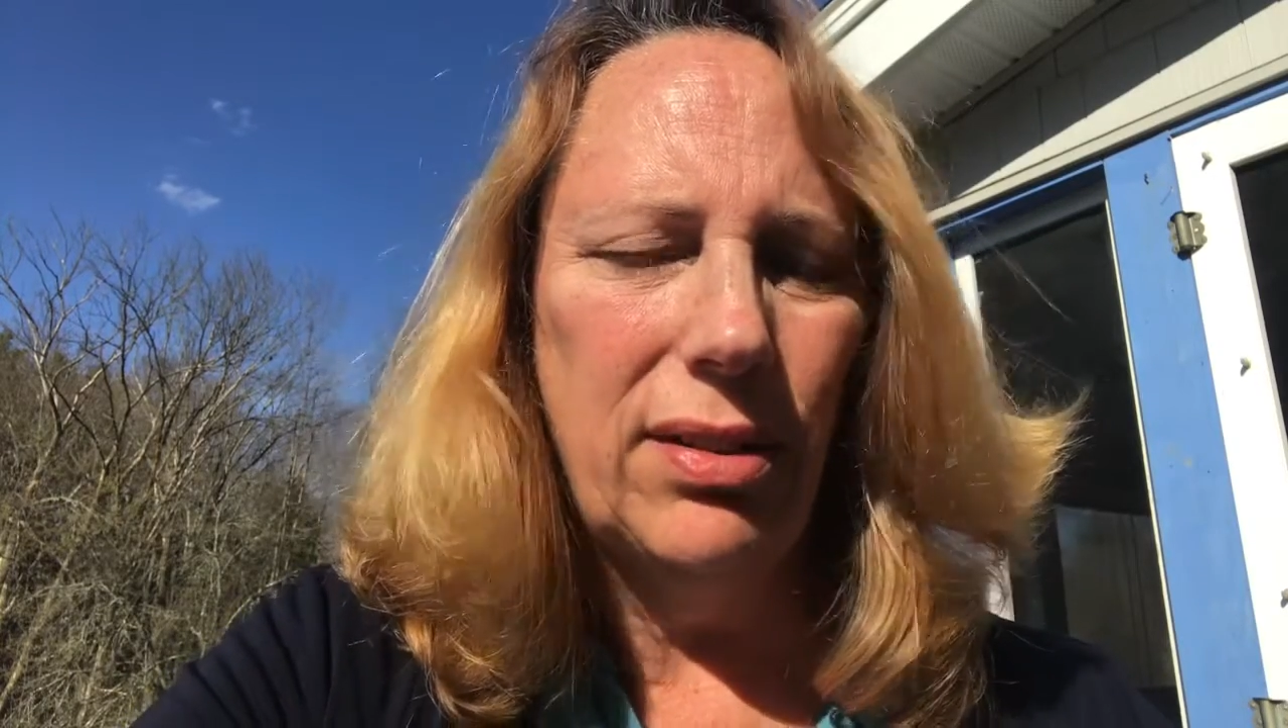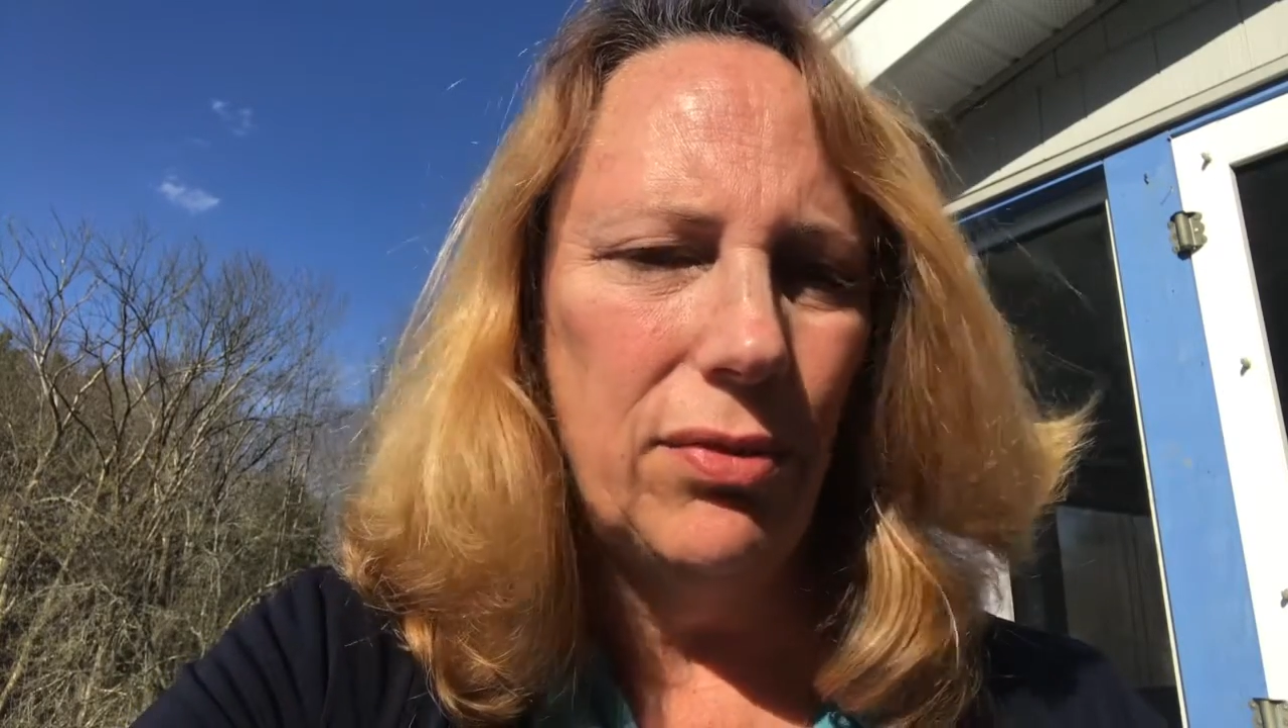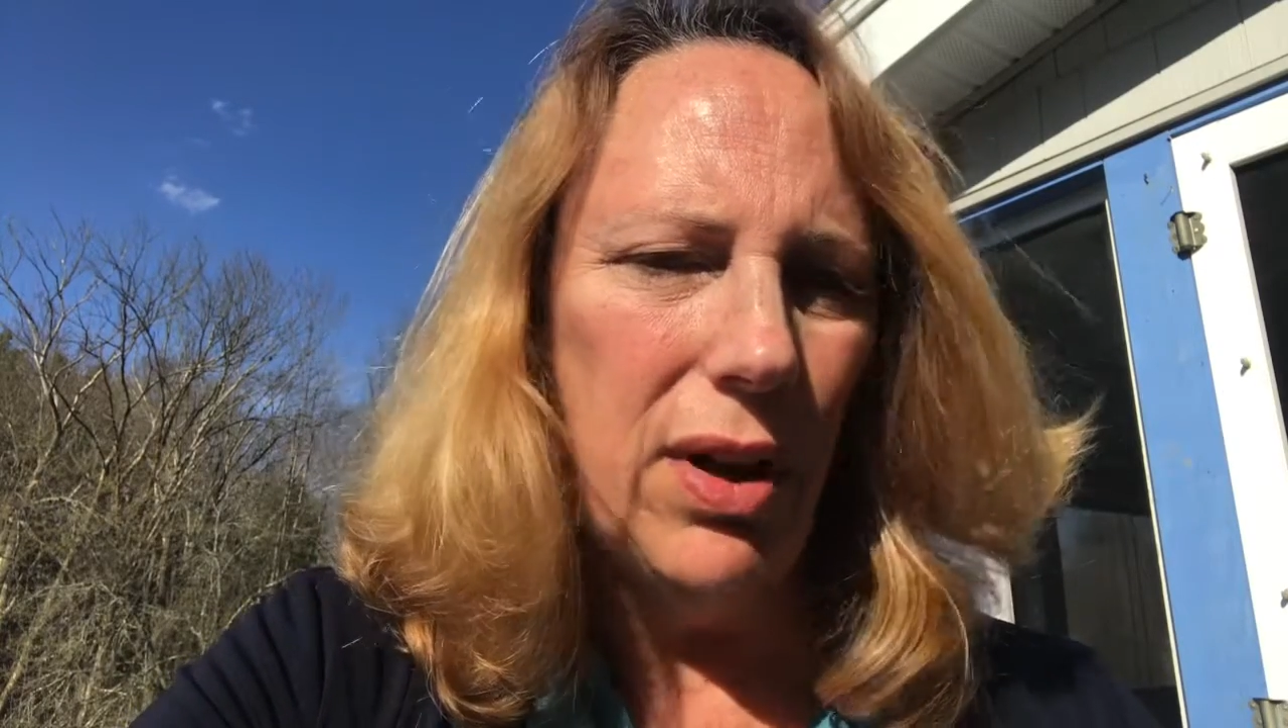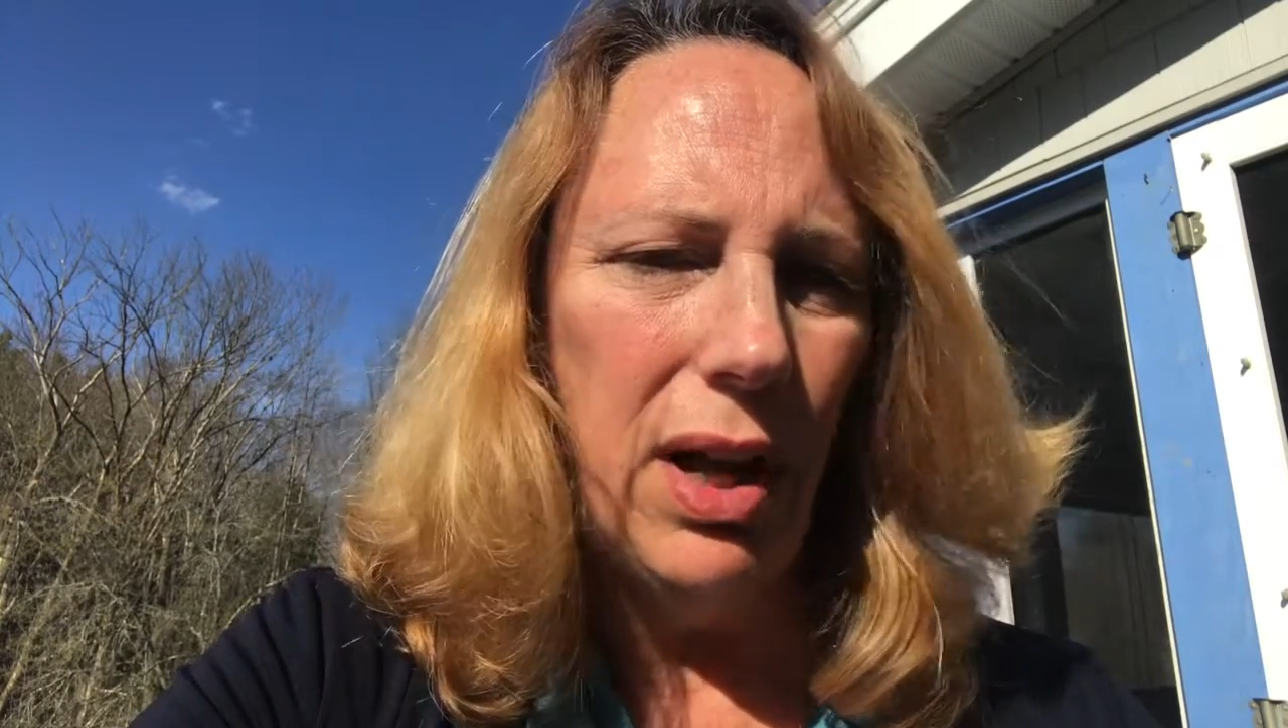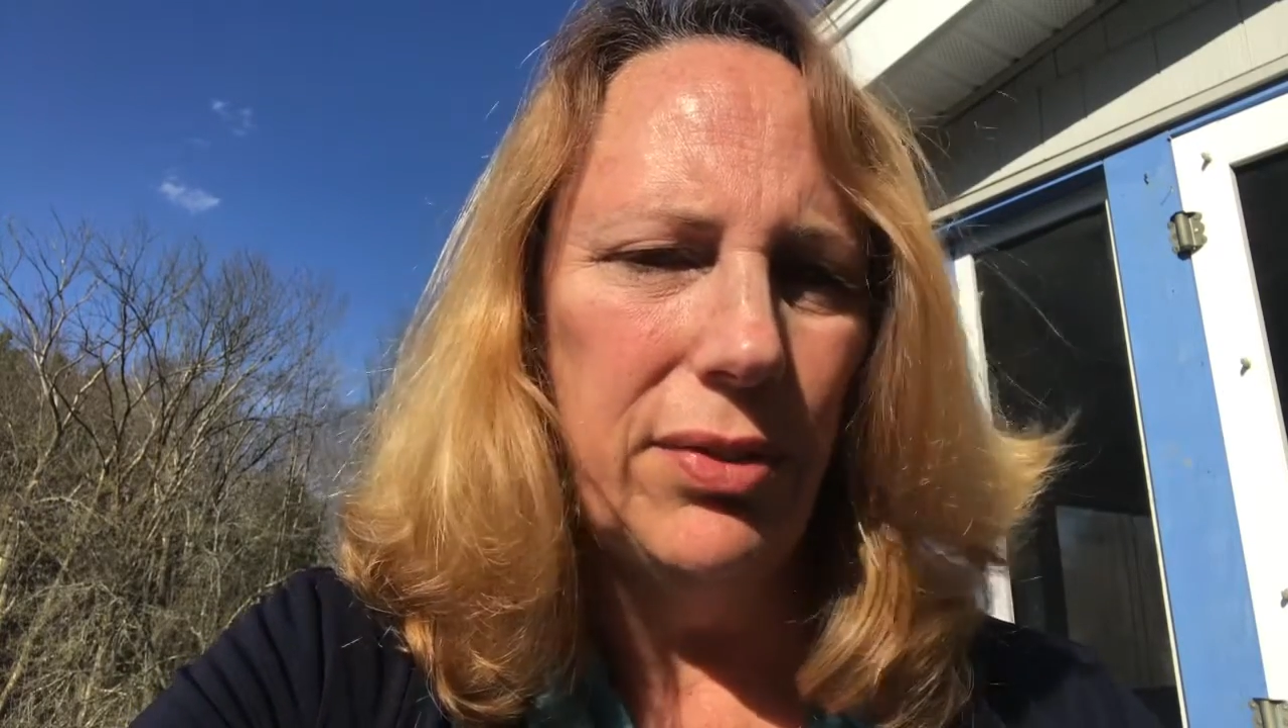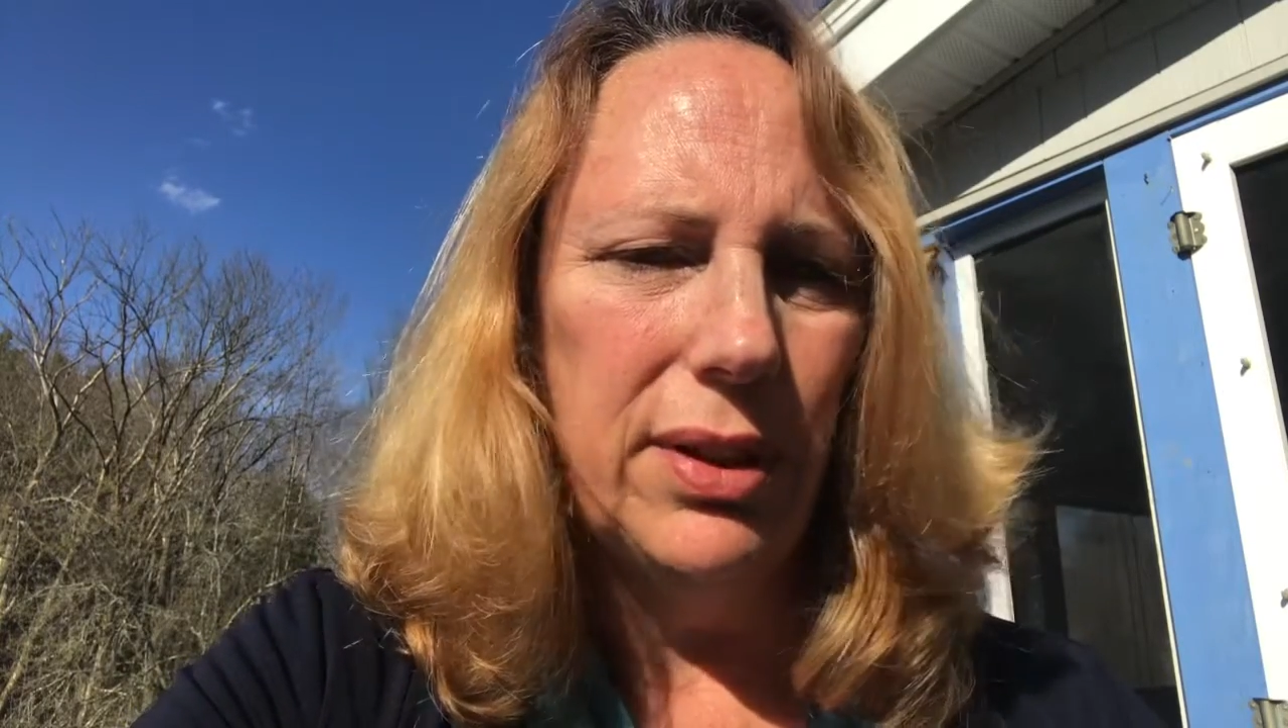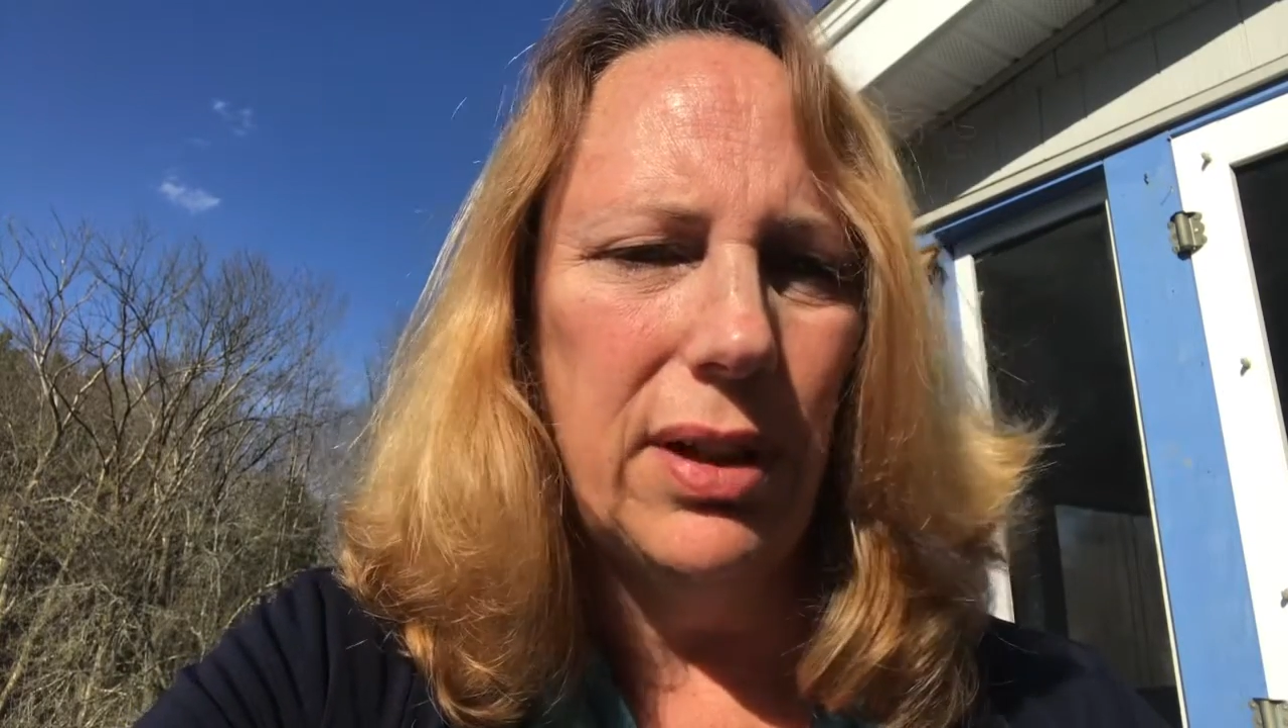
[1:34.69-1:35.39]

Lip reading: involved in